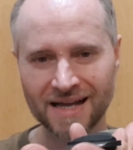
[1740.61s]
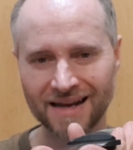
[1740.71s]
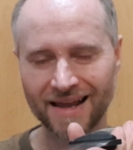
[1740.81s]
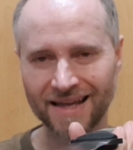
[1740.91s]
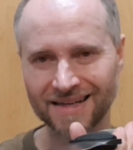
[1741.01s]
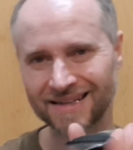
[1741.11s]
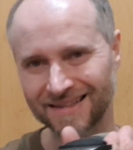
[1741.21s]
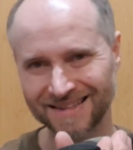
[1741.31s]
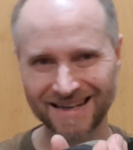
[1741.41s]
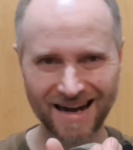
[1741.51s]
like
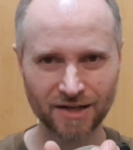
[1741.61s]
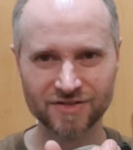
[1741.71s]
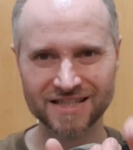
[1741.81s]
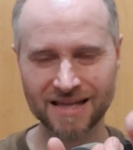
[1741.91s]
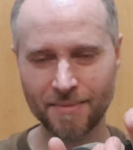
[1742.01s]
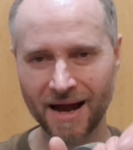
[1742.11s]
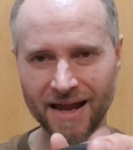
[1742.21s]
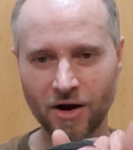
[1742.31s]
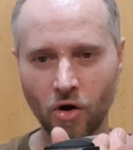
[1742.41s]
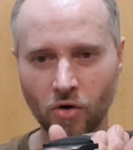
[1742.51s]
kind of
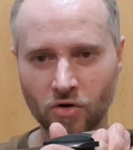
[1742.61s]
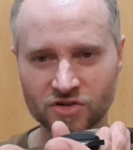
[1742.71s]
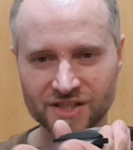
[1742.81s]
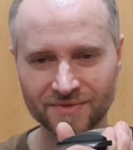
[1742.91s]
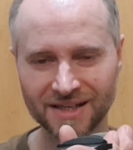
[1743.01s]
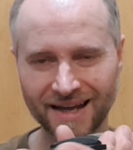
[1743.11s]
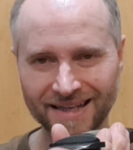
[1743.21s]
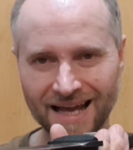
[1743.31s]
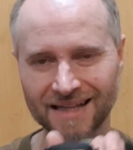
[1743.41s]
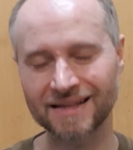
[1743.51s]
semi-hawk or something like
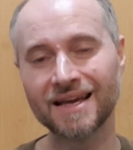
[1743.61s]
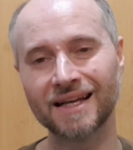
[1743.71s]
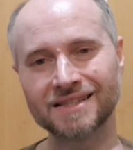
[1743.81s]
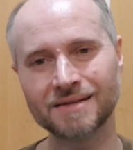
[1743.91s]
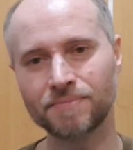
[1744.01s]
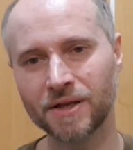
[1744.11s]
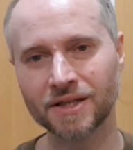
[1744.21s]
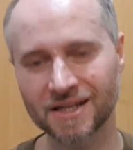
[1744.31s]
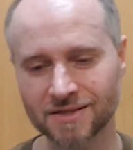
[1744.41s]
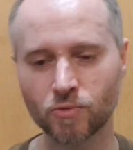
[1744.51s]
that. It simply
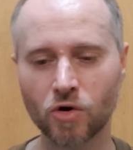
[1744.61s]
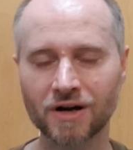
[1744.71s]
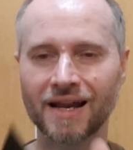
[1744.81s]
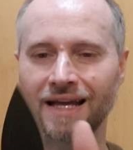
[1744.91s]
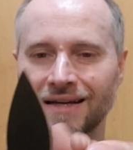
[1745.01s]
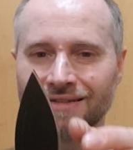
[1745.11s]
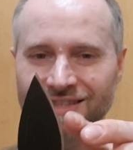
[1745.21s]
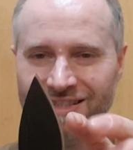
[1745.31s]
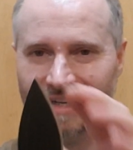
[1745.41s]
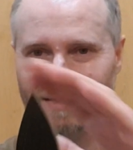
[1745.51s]
doesn't work like
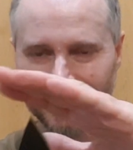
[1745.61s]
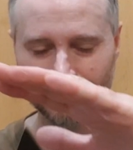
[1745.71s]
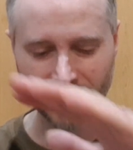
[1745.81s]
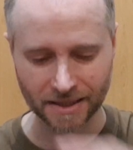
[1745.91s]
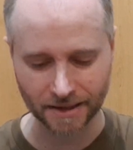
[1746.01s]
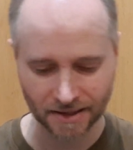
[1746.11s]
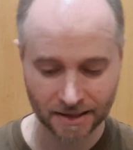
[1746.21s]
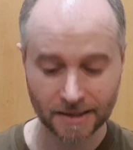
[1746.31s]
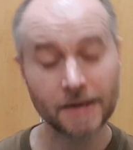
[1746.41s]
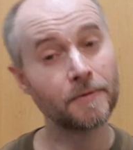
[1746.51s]
standard belly,
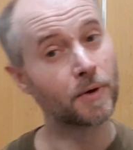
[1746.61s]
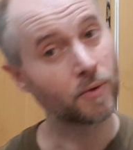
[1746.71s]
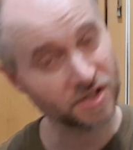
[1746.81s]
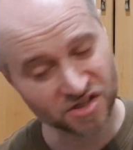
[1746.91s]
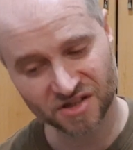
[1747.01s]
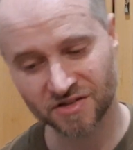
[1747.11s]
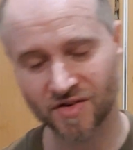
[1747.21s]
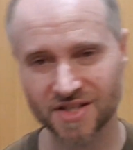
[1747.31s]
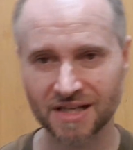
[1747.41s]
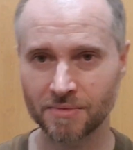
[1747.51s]
which is
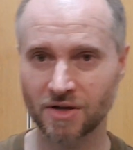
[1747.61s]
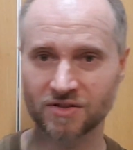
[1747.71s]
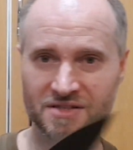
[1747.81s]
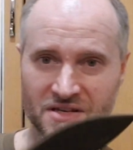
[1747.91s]
interesting, because as I